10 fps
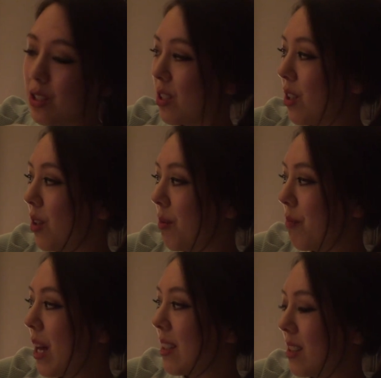so
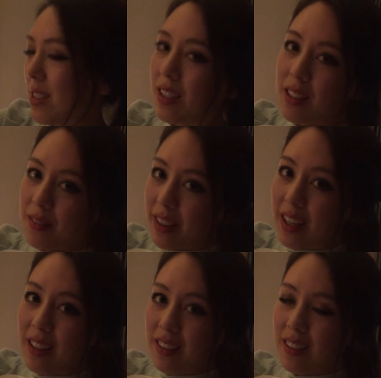that's a
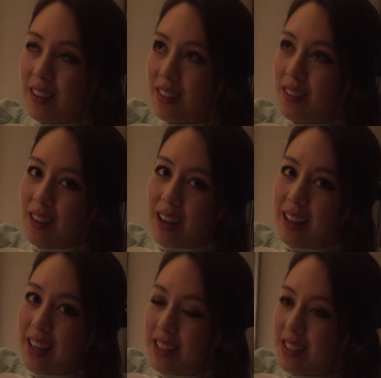significant, I
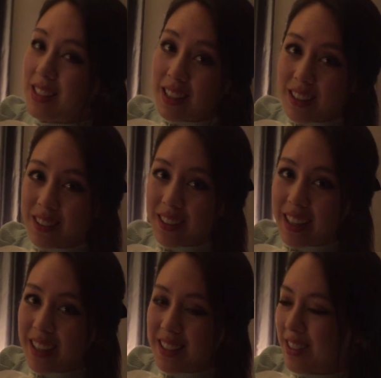guess, deal,
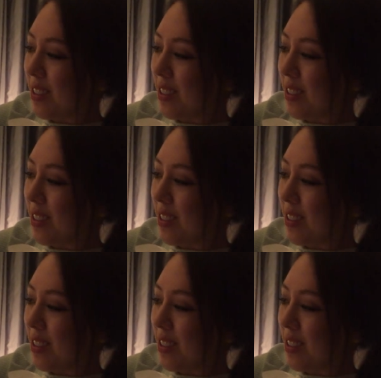I guess.